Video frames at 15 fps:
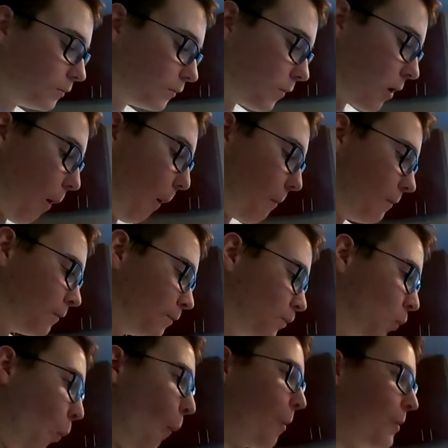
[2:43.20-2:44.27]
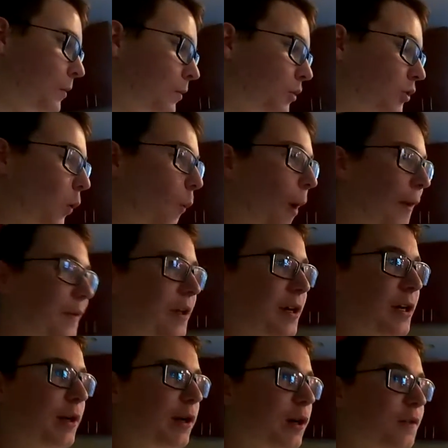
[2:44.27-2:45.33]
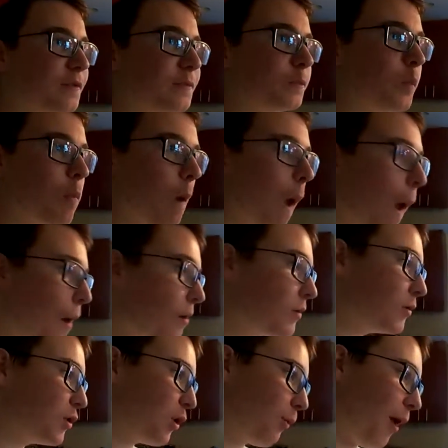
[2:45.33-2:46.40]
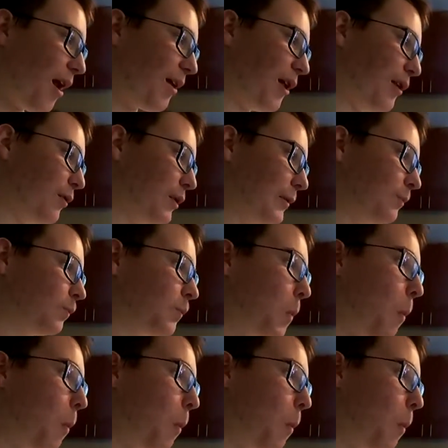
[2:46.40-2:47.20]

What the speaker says: Yeah. So we're about to head off to the Blacklight Run.